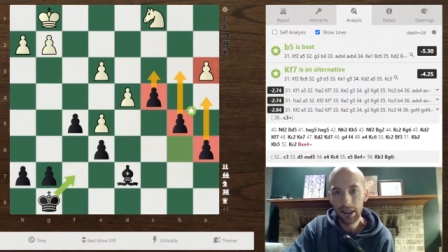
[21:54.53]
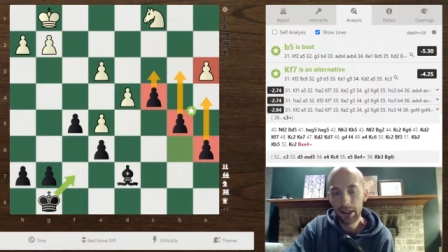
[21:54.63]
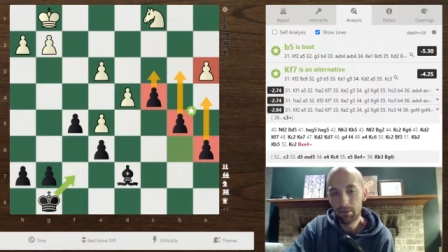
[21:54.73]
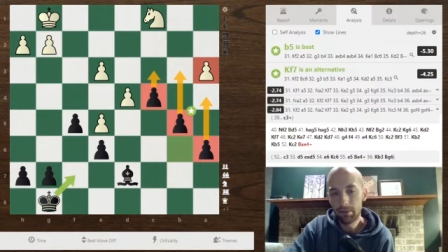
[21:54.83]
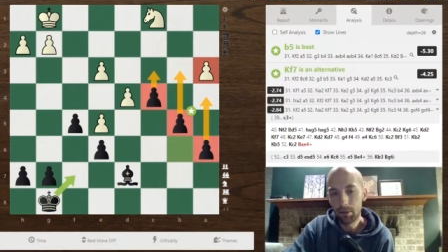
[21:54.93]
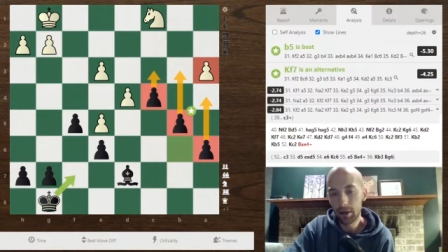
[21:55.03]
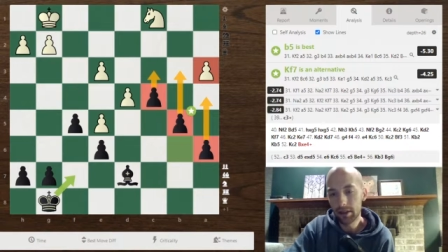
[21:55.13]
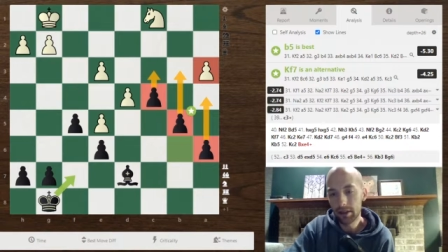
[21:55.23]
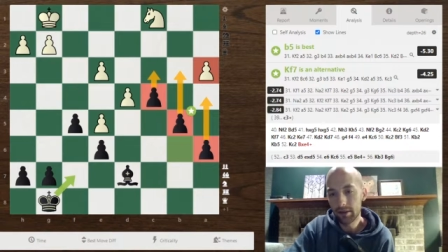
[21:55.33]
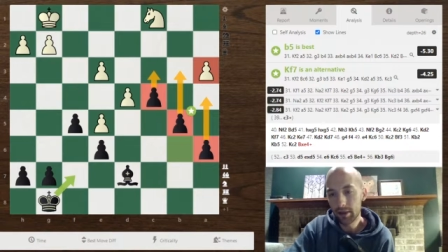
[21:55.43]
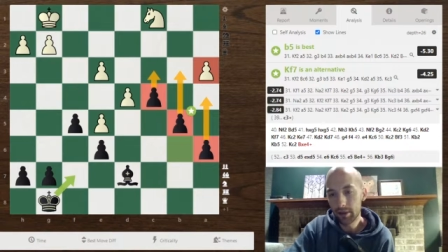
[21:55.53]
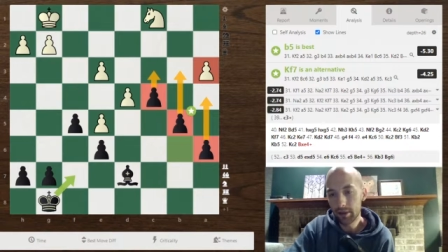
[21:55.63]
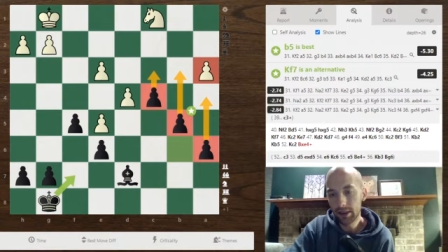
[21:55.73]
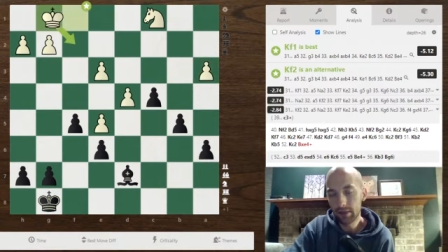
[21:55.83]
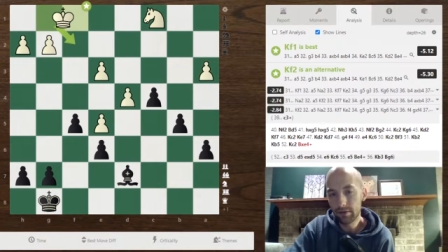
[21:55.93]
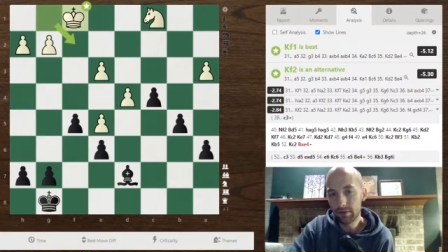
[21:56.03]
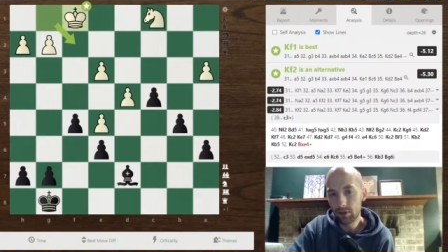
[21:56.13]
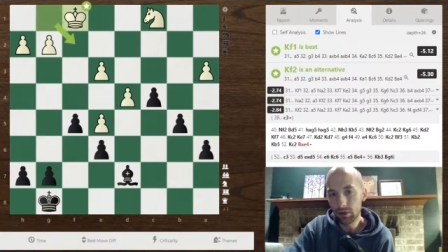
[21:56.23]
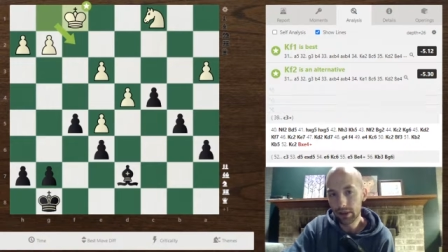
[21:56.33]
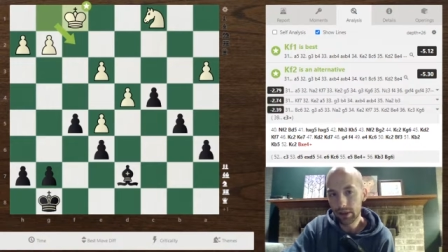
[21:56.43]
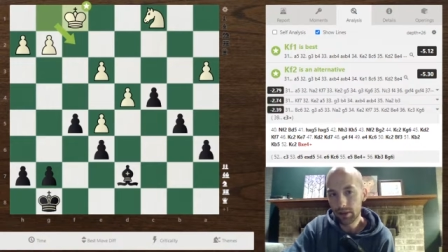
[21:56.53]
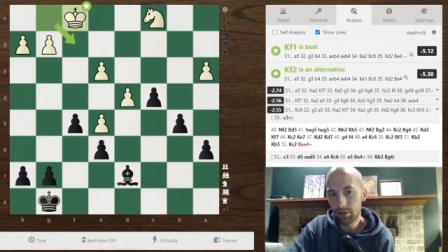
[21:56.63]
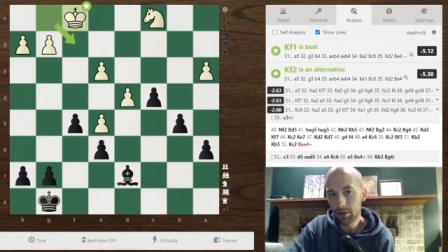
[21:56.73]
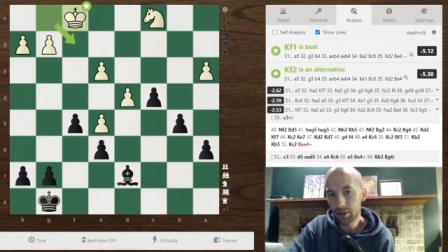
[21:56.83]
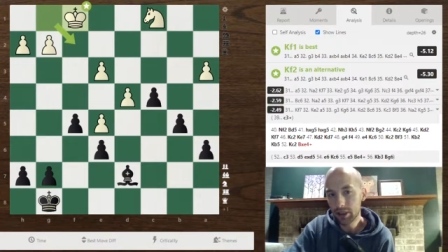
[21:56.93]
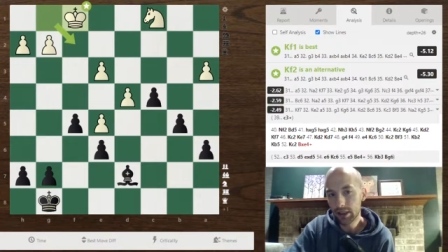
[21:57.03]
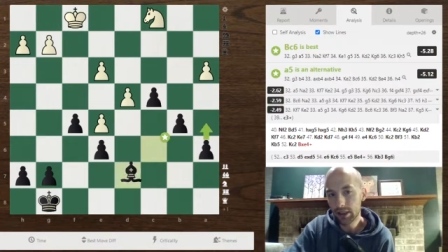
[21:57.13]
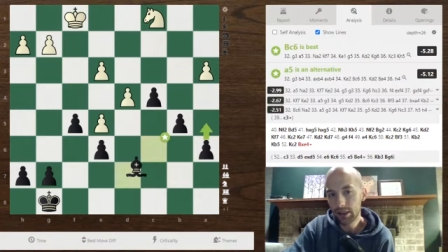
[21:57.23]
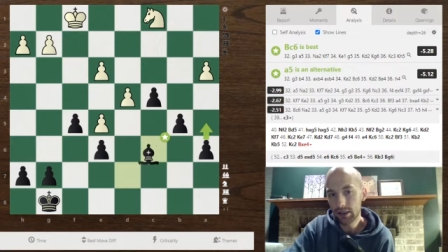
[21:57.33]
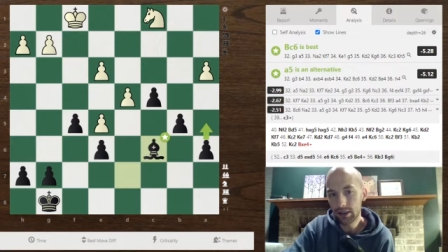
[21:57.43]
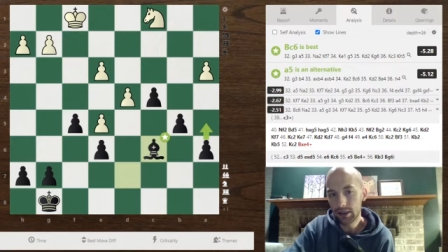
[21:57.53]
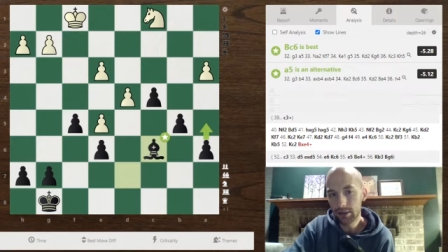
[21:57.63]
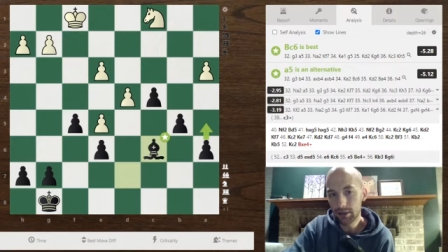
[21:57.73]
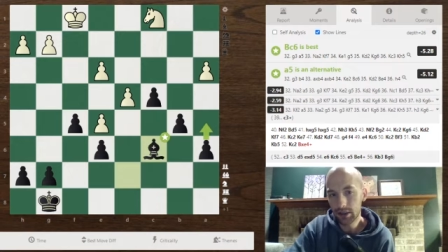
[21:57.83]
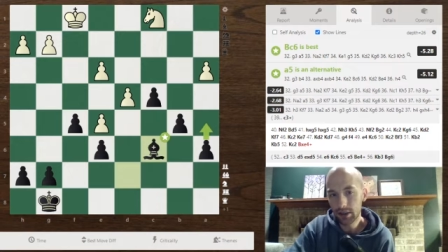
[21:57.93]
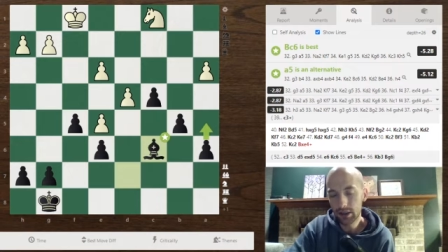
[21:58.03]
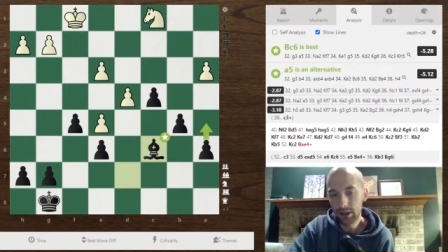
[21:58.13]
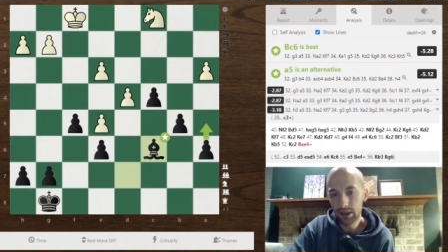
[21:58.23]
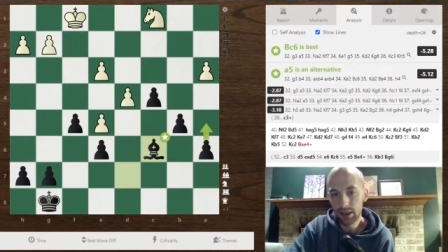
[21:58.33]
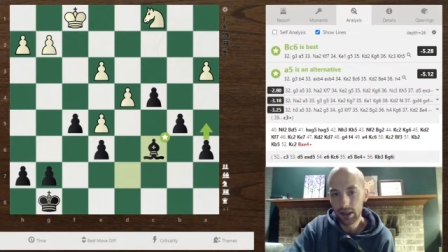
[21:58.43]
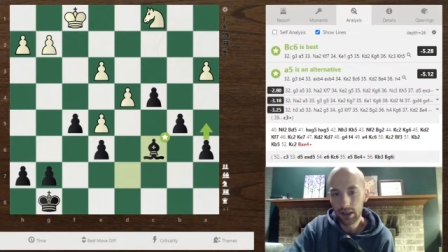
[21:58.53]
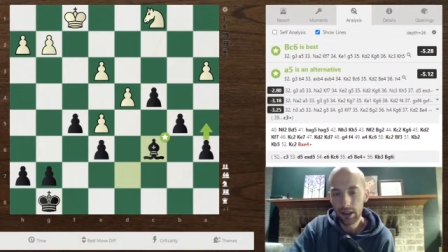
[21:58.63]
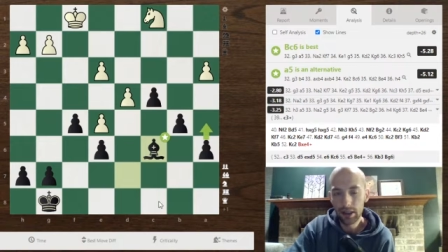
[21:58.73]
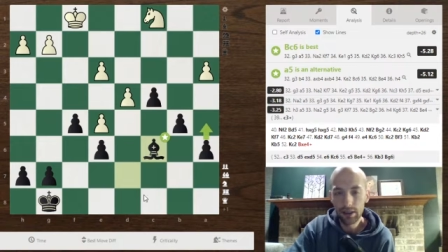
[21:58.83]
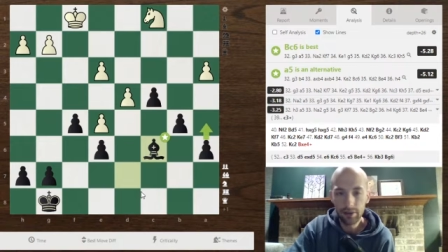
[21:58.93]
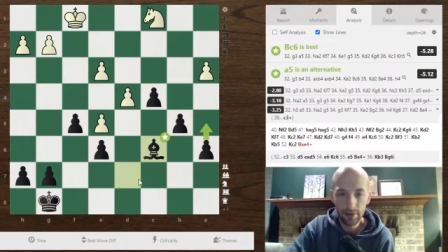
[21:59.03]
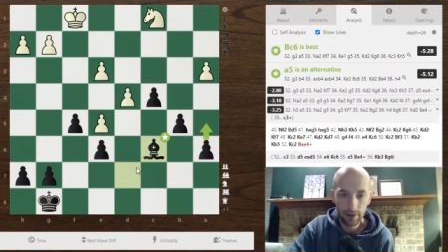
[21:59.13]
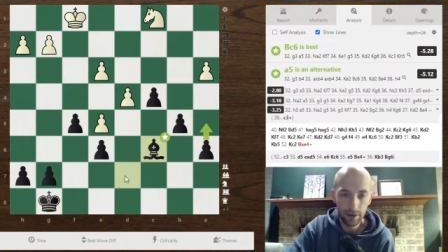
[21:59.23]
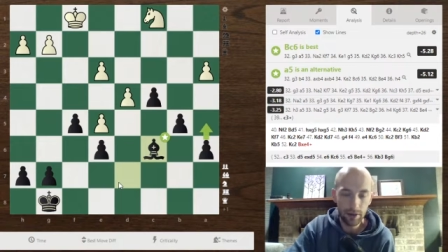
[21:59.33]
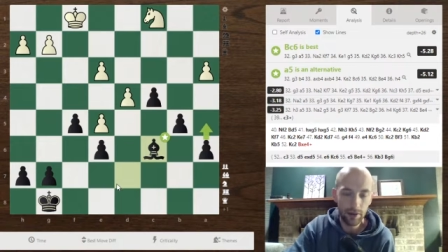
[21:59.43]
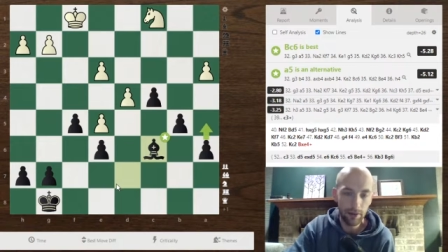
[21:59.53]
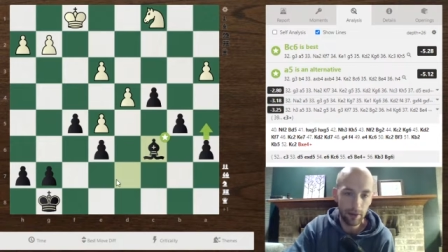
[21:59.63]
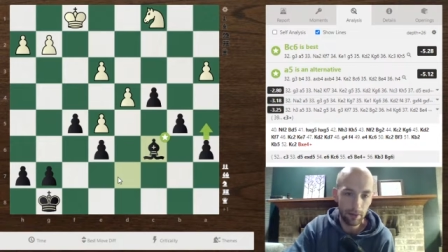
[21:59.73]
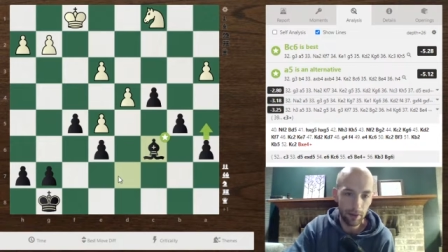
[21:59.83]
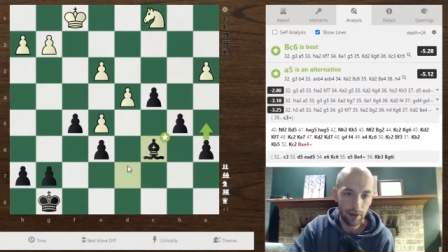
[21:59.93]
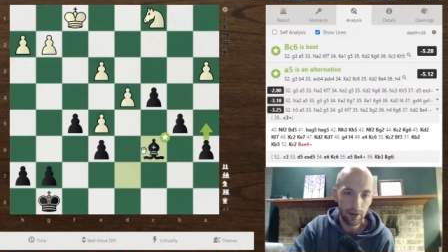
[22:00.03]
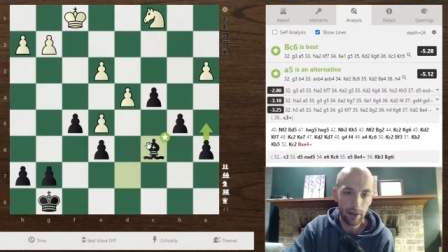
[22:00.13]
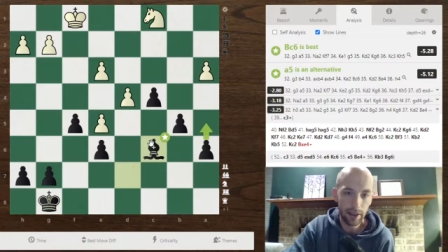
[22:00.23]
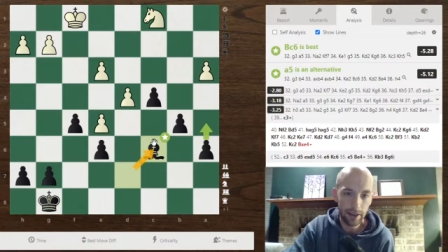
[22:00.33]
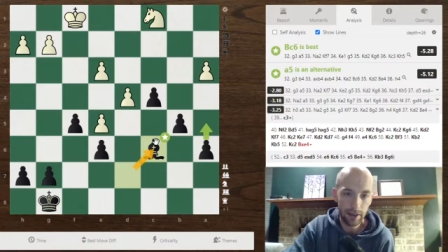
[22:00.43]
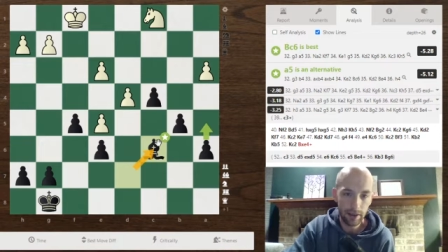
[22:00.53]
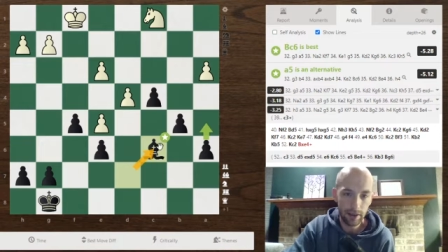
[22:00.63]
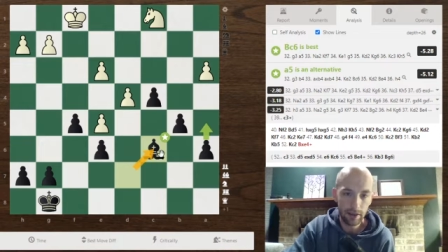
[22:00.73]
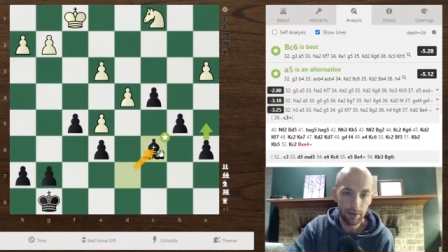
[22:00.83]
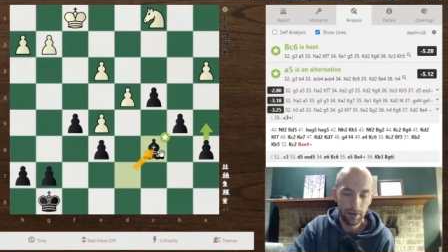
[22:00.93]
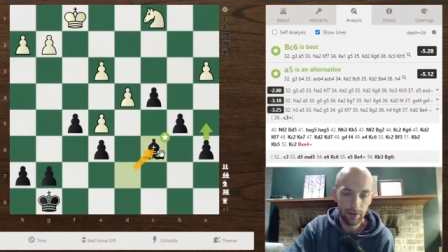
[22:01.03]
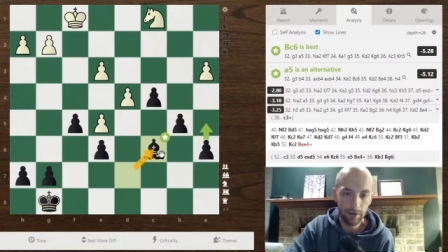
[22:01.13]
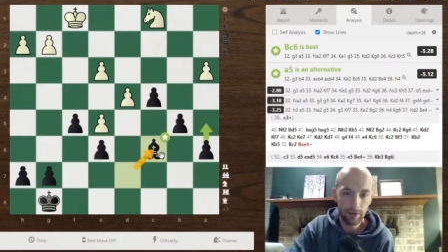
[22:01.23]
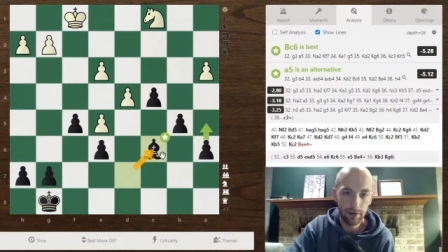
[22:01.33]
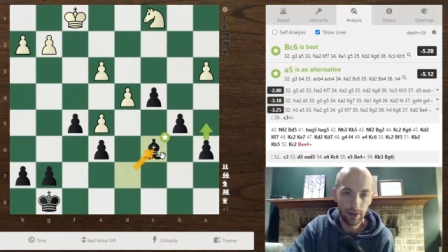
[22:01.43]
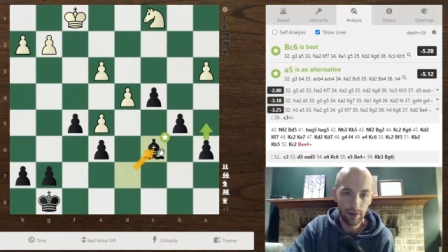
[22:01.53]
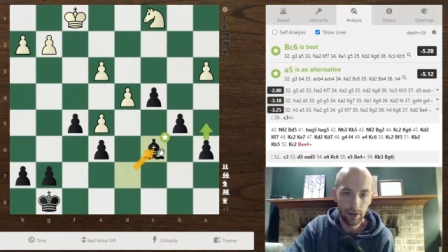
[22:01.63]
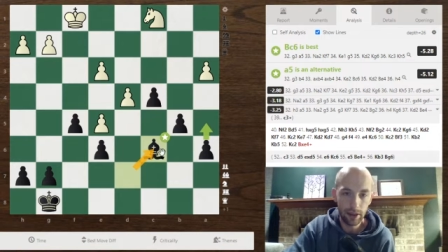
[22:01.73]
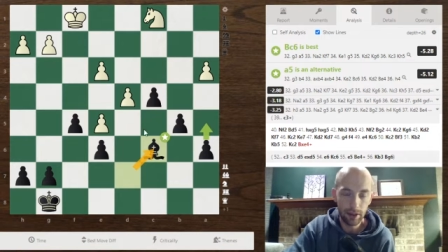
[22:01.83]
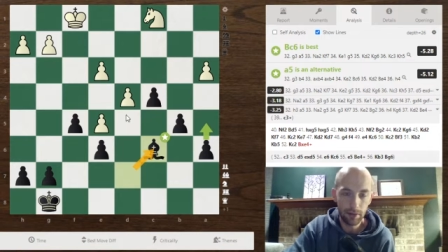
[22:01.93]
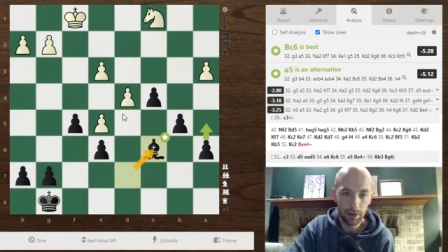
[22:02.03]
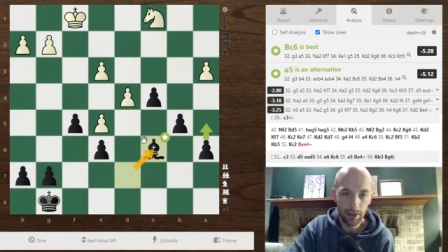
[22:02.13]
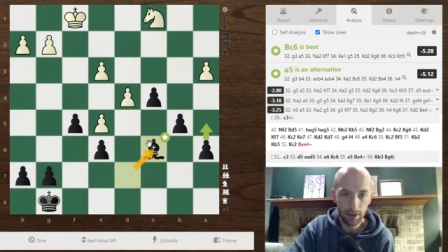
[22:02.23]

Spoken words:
but maybe didn't fully appreciate it, especially so the computer likes this move, getting the bishop